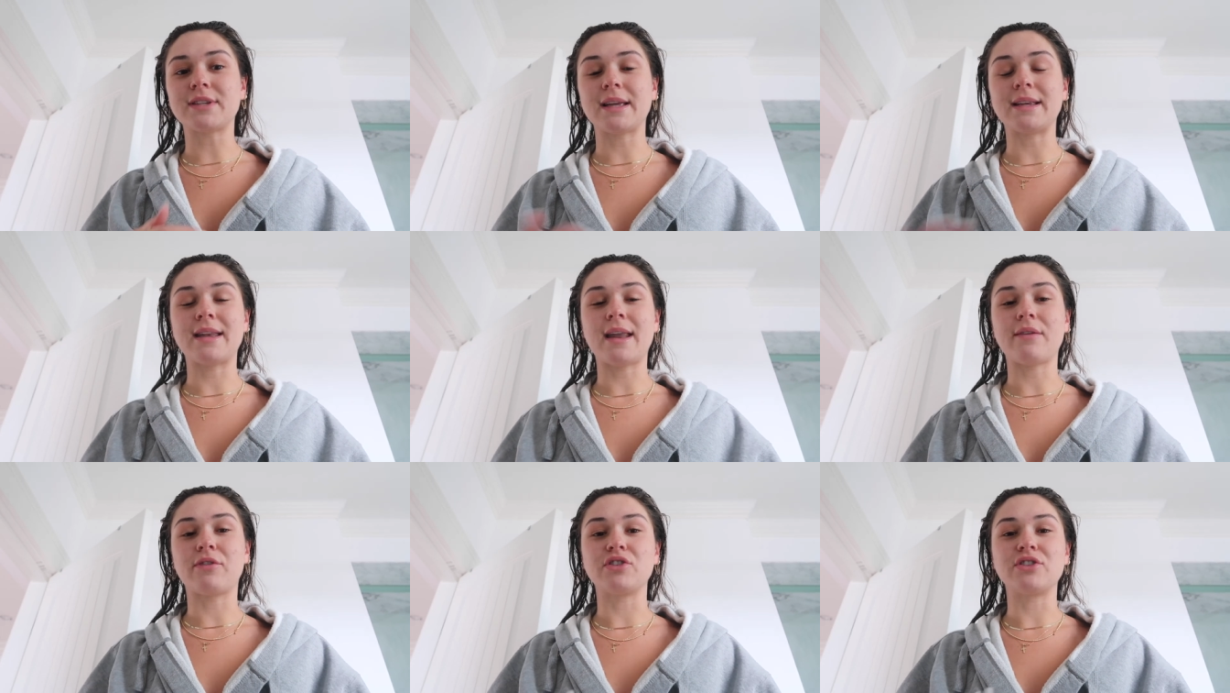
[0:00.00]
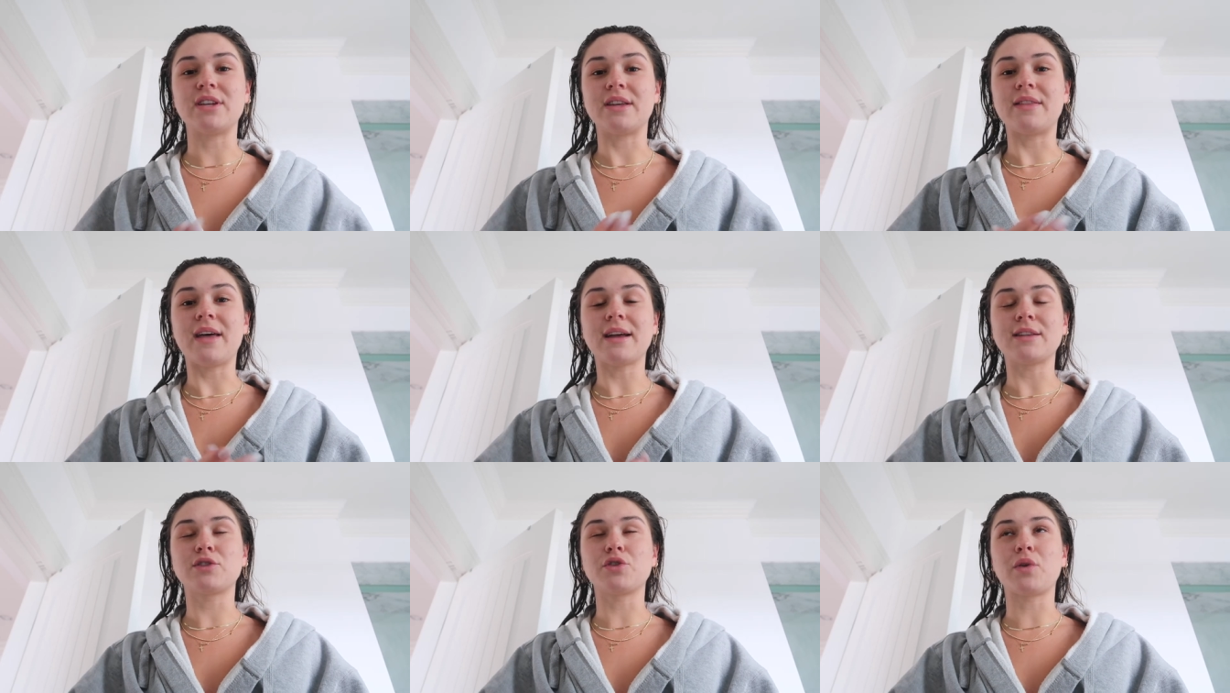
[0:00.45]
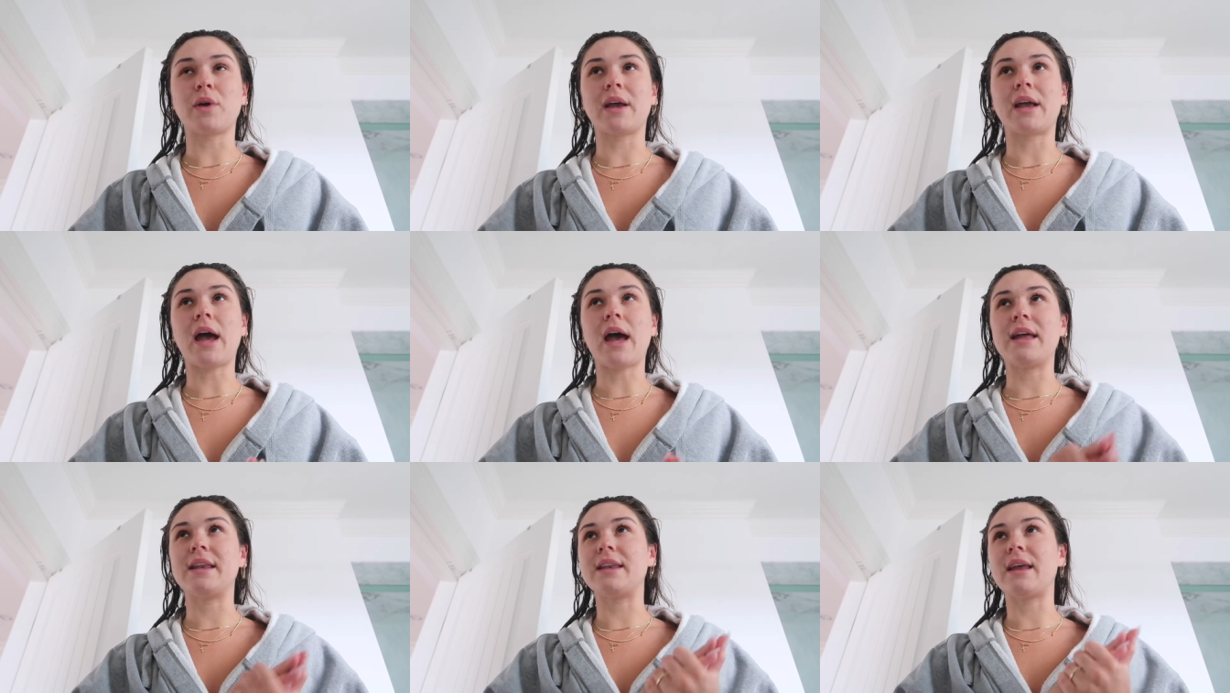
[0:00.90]
I never did that, so
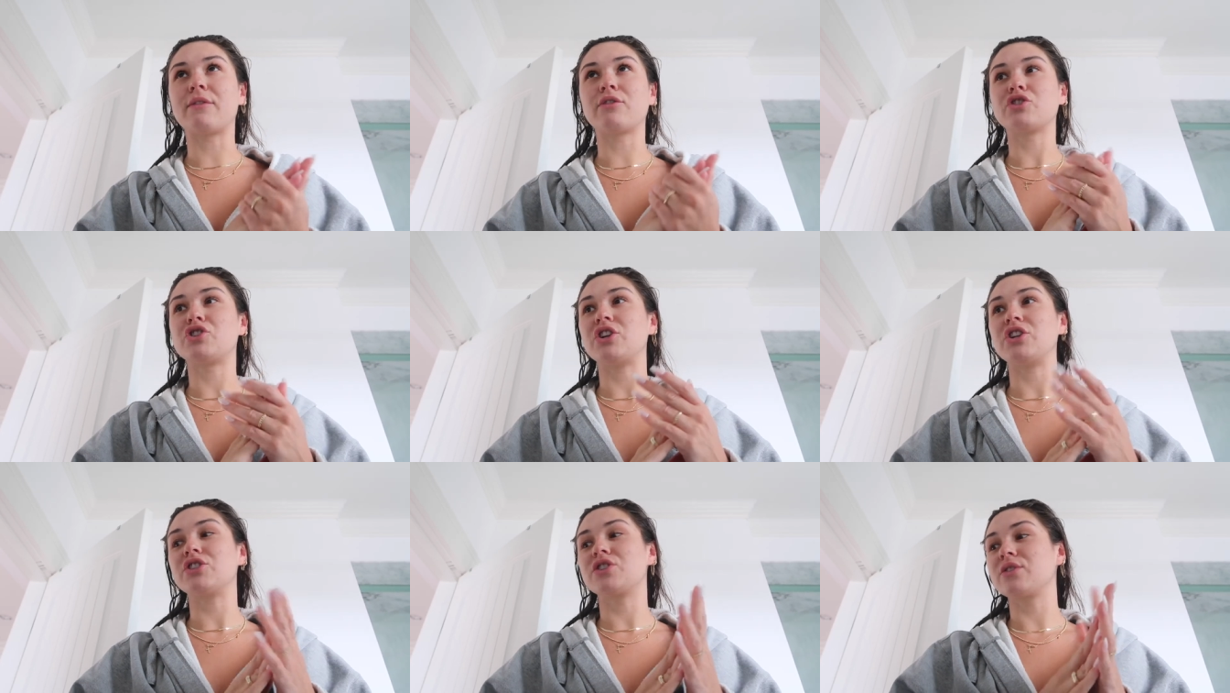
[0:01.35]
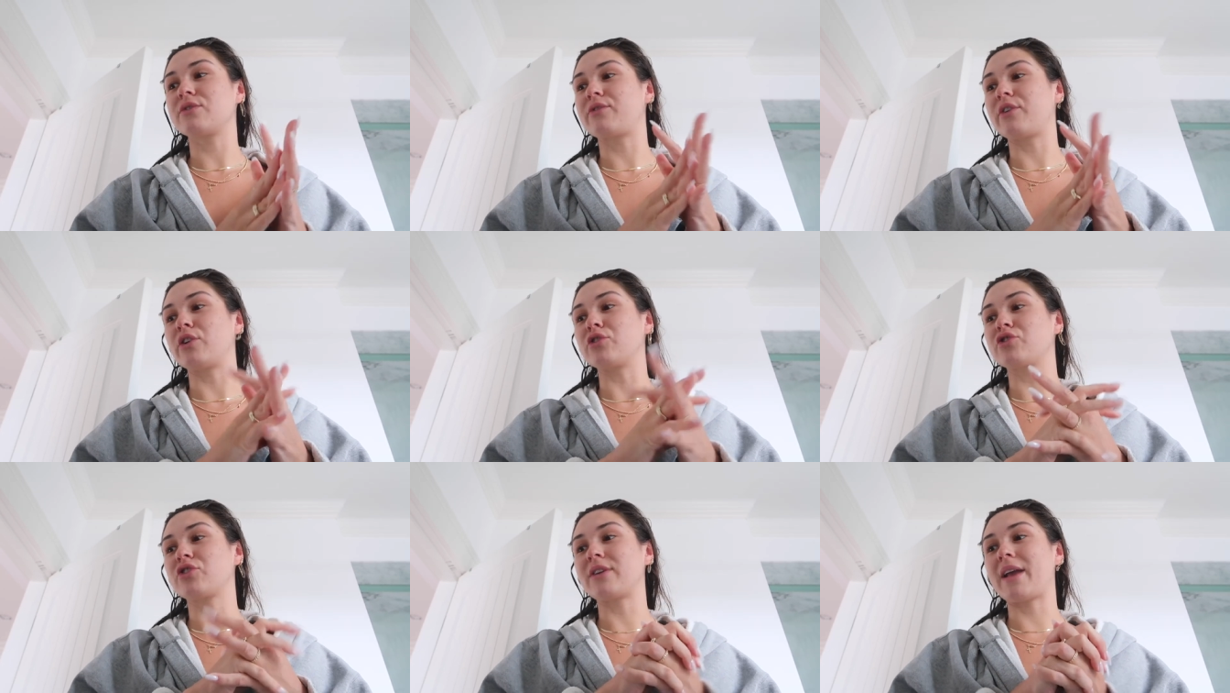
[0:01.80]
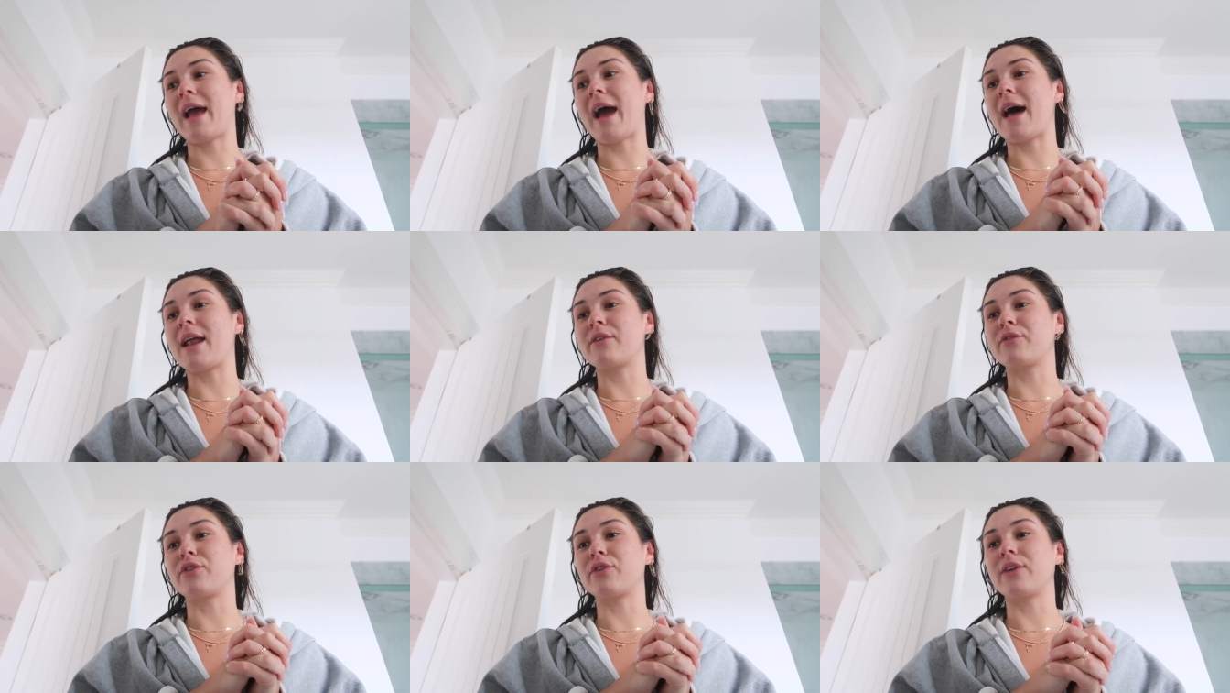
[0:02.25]
like I never changed the filter, and I
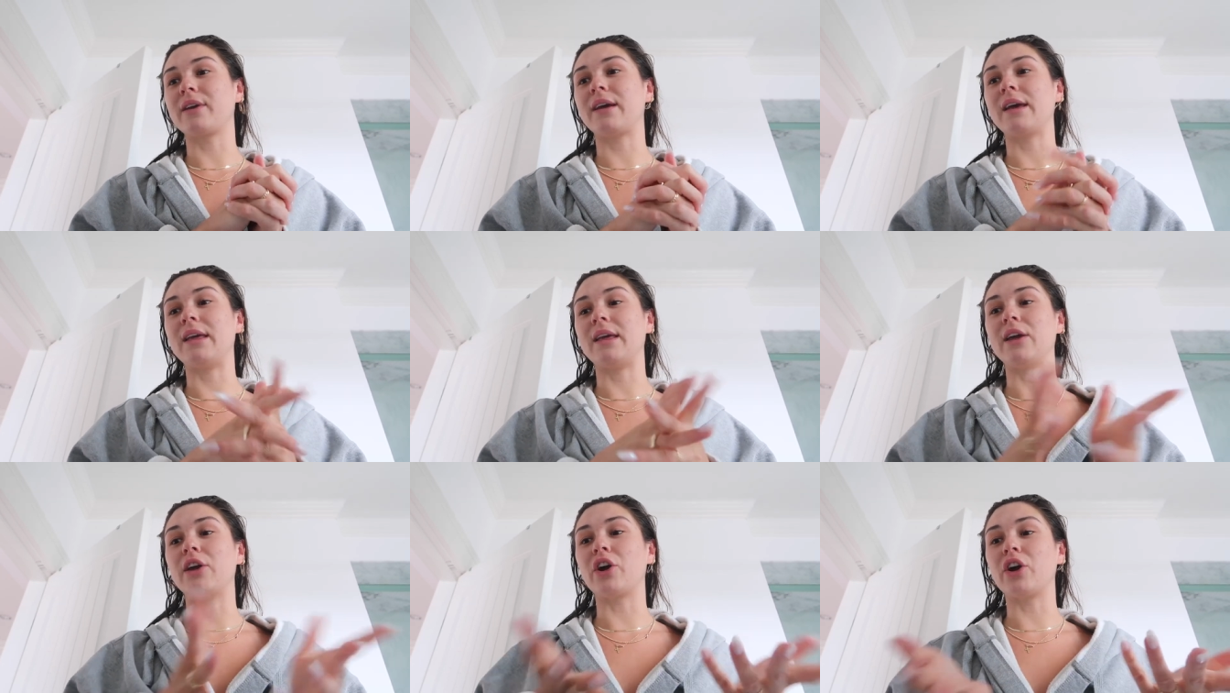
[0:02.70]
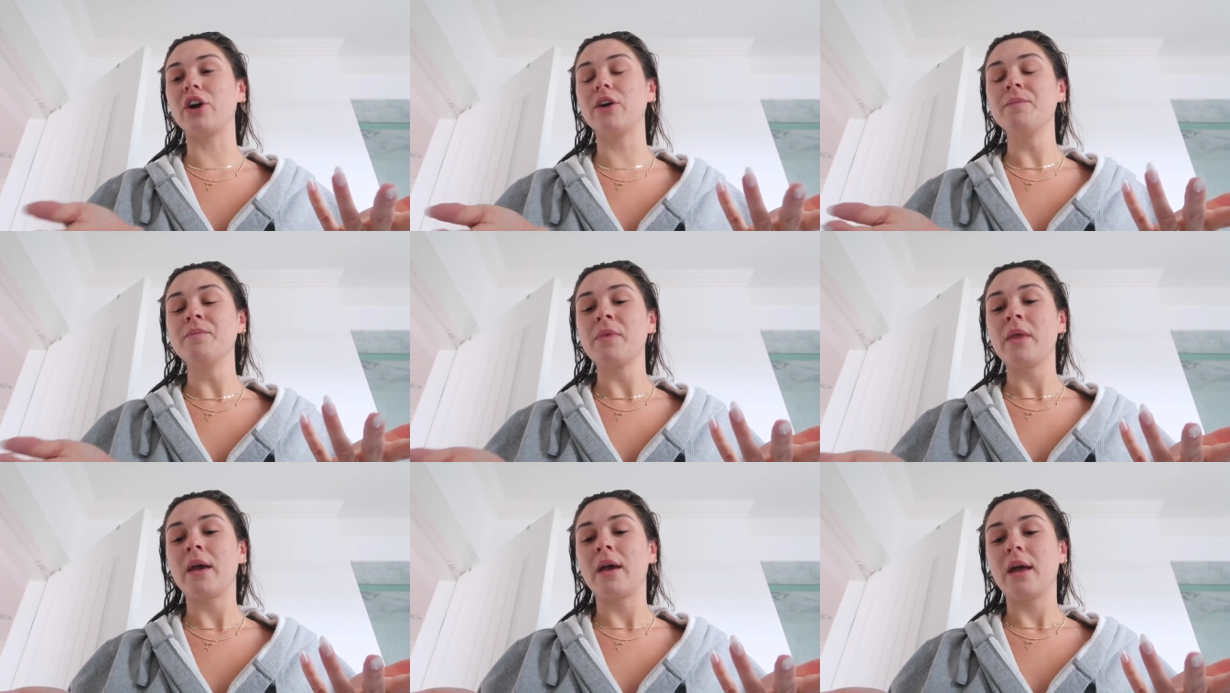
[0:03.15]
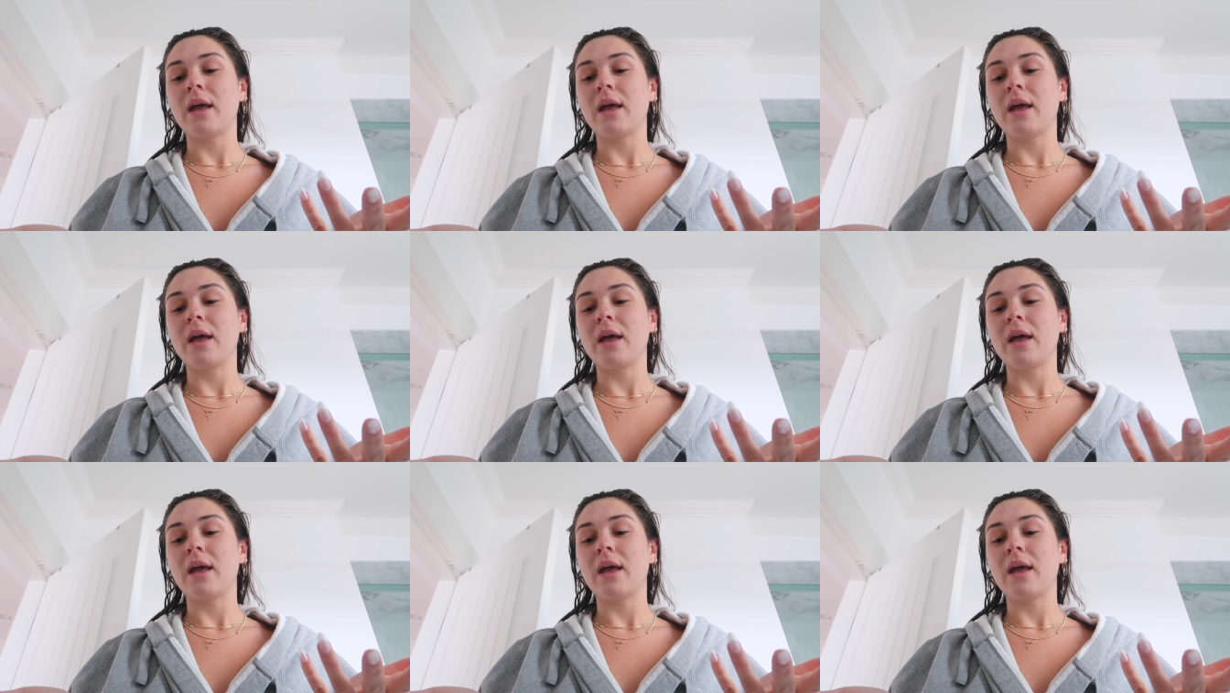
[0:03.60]
had it for like a year,